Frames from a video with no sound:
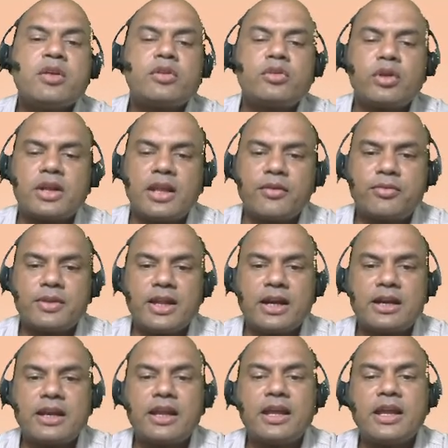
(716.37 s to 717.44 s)
So
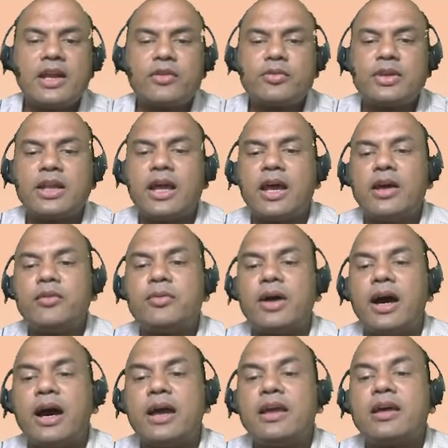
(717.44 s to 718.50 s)
definitely it will have
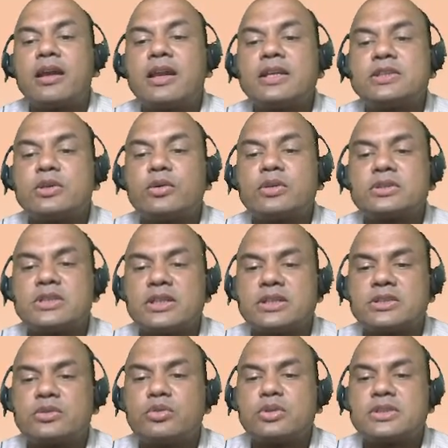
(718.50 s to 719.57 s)
higher
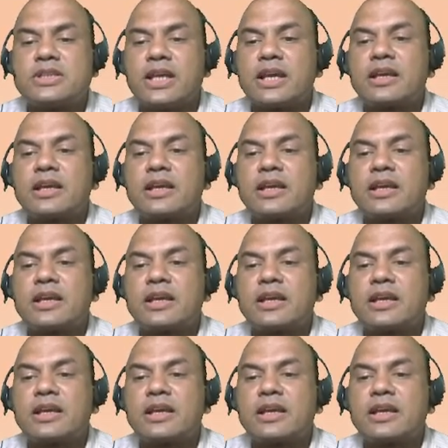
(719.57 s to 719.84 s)
resources to check